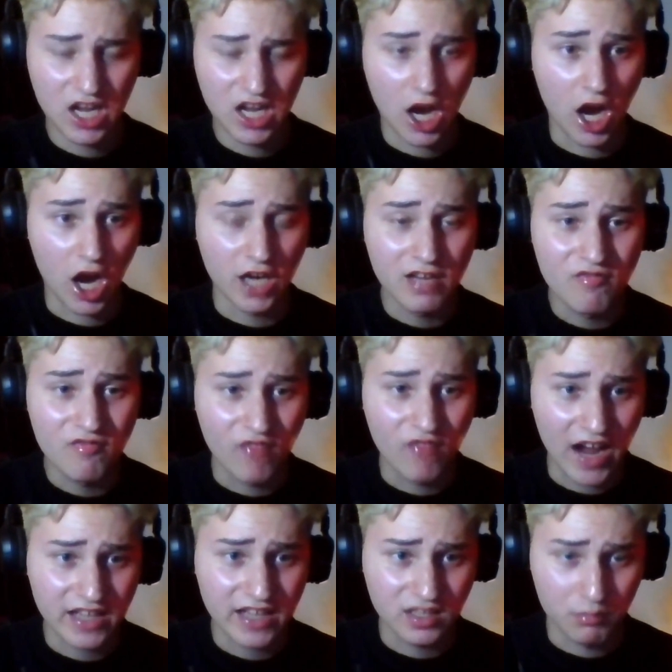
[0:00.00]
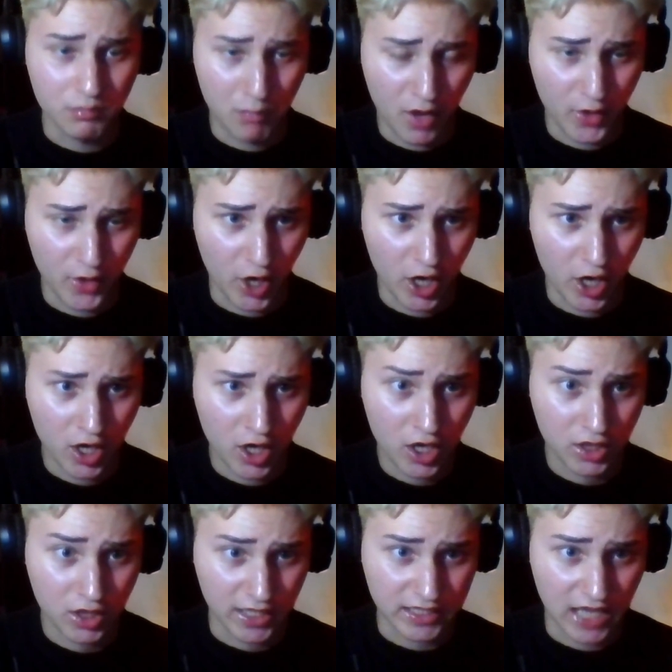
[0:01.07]
uninvite the mother
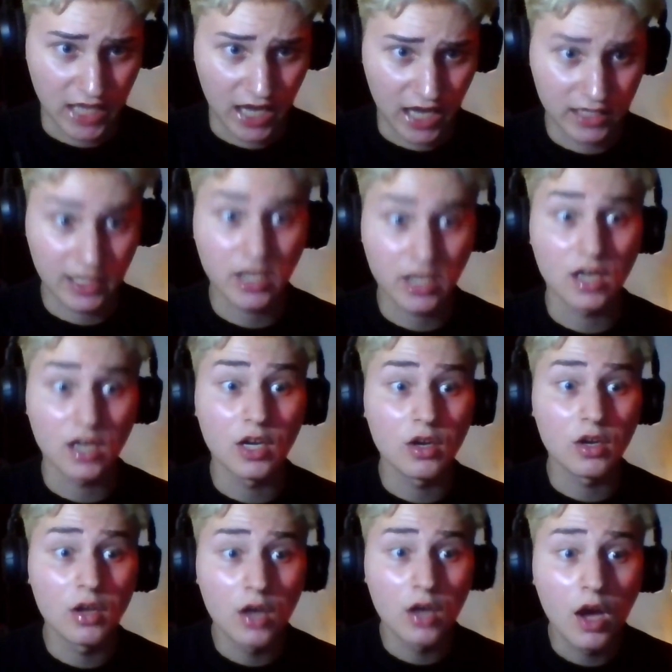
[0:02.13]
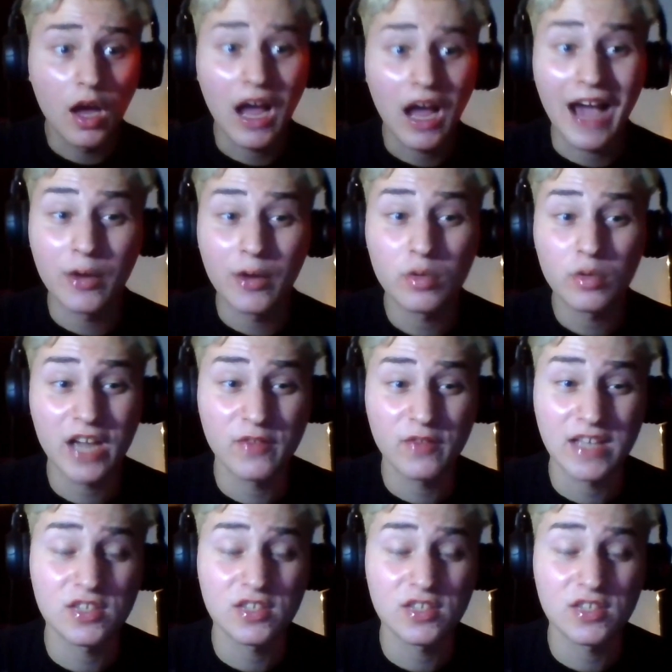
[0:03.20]
like that. Like, I don't care if that's your